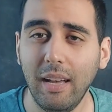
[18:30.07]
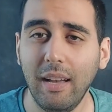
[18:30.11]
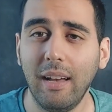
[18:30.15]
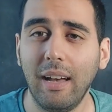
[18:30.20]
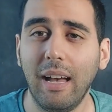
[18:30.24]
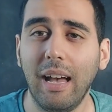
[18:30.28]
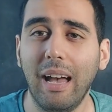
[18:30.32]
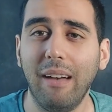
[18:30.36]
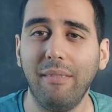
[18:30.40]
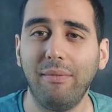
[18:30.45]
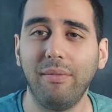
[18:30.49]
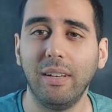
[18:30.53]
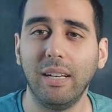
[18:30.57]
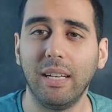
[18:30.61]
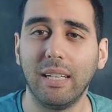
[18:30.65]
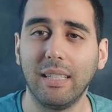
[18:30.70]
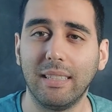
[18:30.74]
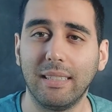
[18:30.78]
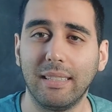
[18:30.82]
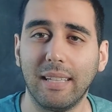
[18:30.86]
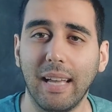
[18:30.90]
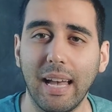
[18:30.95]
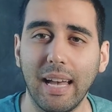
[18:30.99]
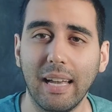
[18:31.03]
have
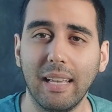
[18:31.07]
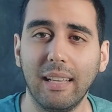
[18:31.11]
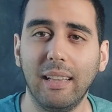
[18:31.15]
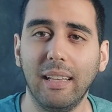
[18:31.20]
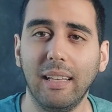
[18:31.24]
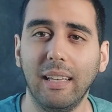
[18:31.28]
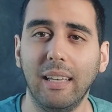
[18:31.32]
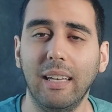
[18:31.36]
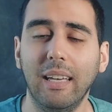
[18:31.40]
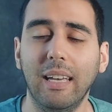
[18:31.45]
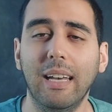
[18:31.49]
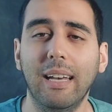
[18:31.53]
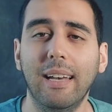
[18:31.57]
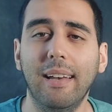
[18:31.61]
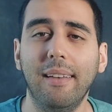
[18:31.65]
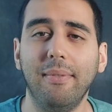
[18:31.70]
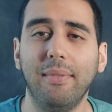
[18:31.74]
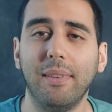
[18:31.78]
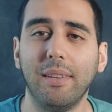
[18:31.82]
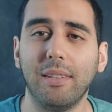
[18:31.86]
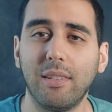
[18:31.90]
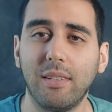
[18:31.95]
exactly the